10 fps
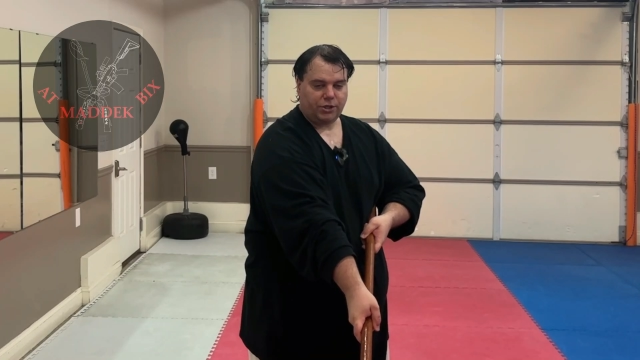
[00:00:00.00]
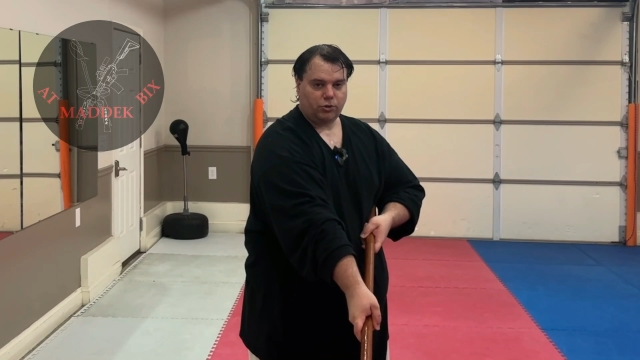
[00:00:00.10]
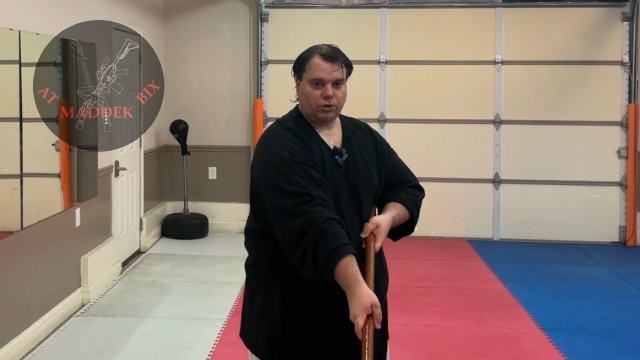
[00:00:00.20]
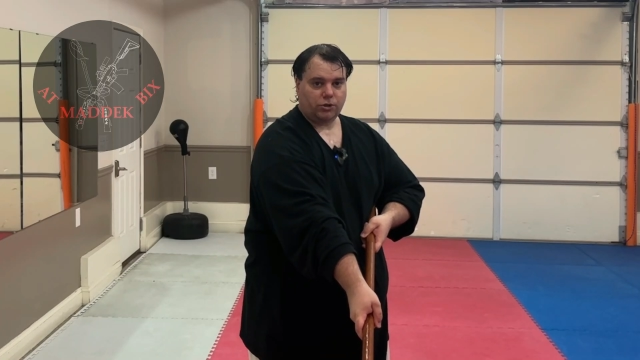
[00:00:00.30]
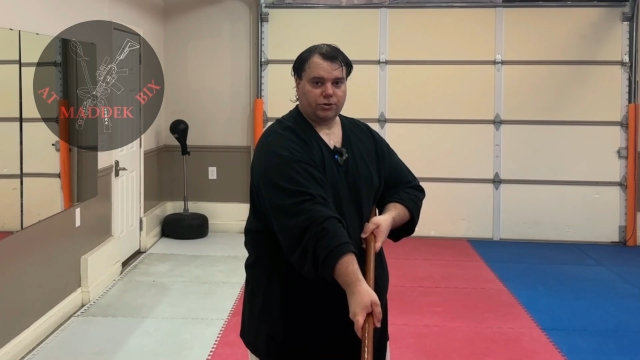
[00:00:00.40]

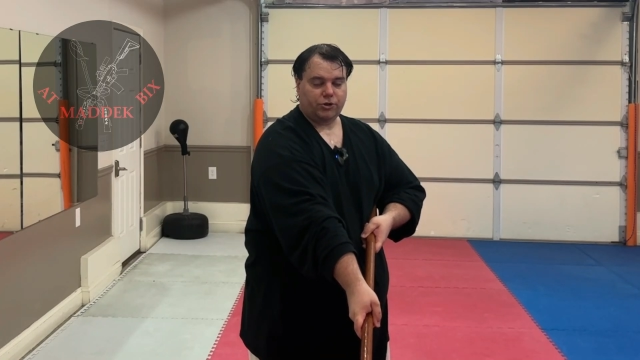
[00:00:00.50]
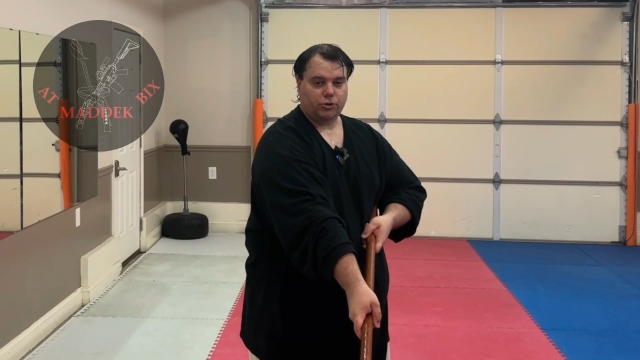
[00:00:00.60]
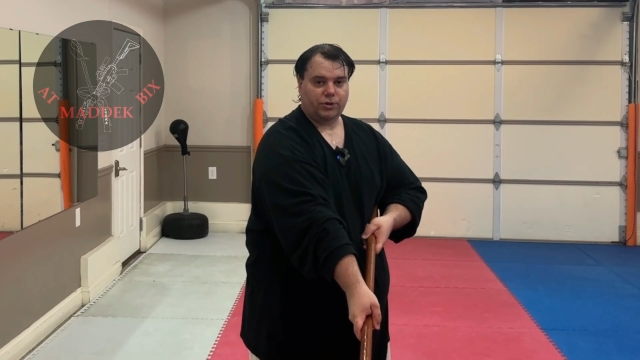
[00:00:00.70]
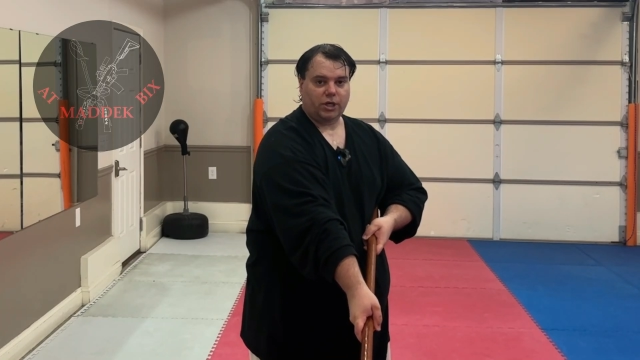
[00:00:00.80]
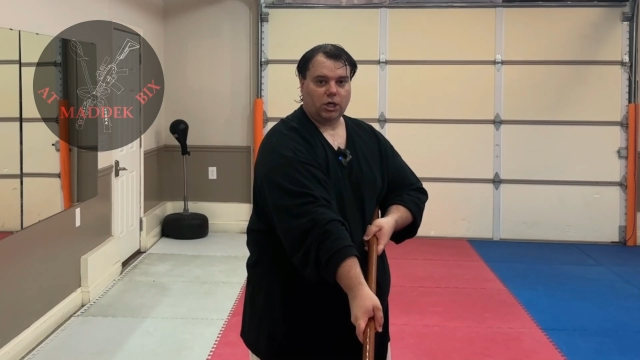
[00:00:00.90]
you go to
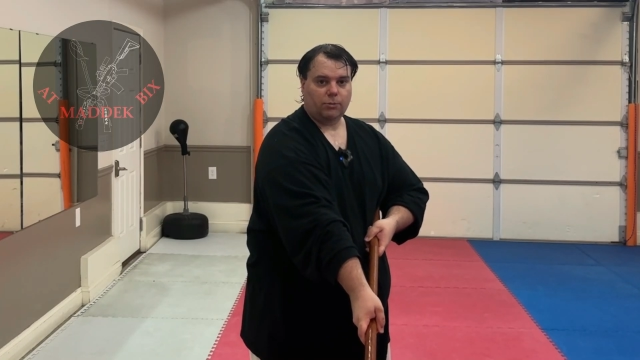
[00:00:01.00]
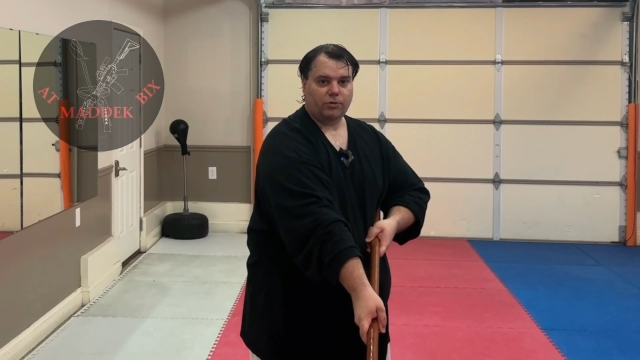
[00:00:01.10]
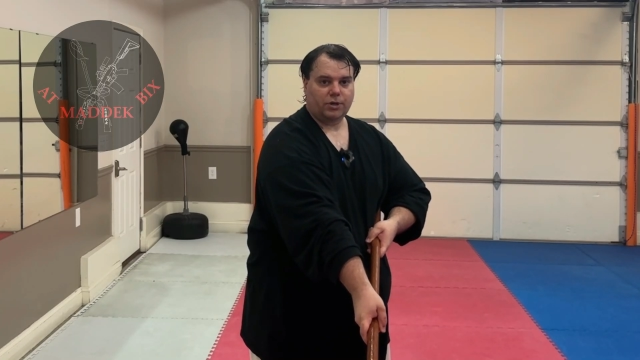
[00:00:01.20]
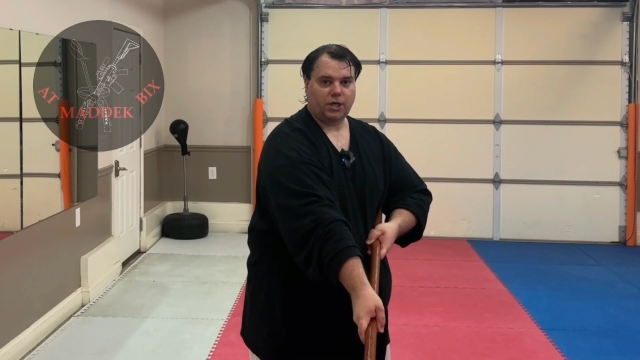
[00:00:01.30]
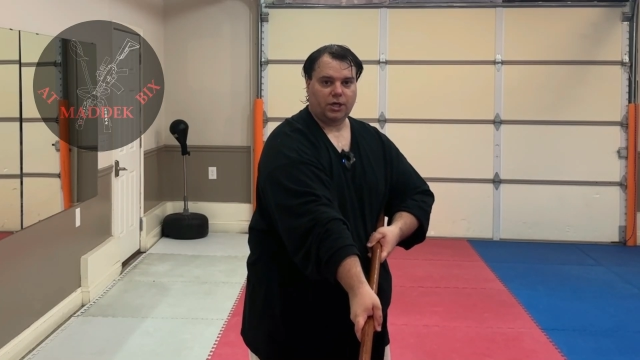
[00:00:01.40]
do the
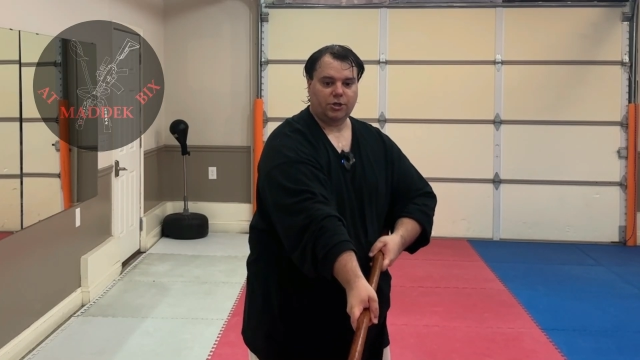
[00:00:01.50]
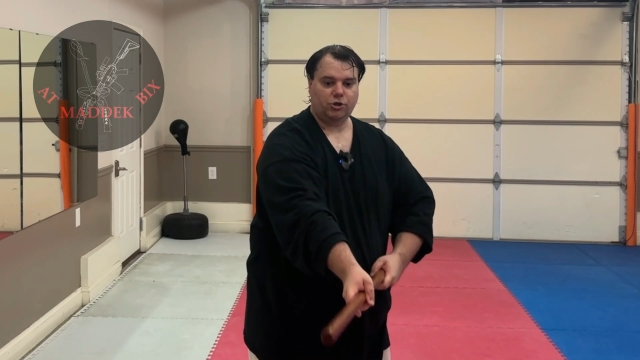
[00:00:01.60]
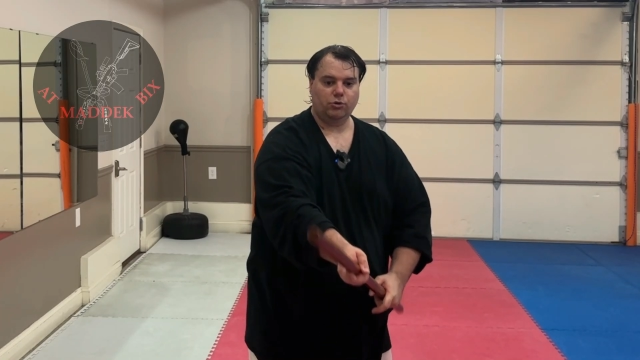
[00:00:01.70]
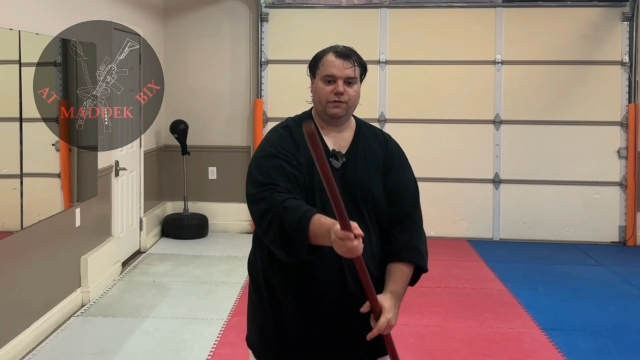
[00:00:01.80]
uppercut, you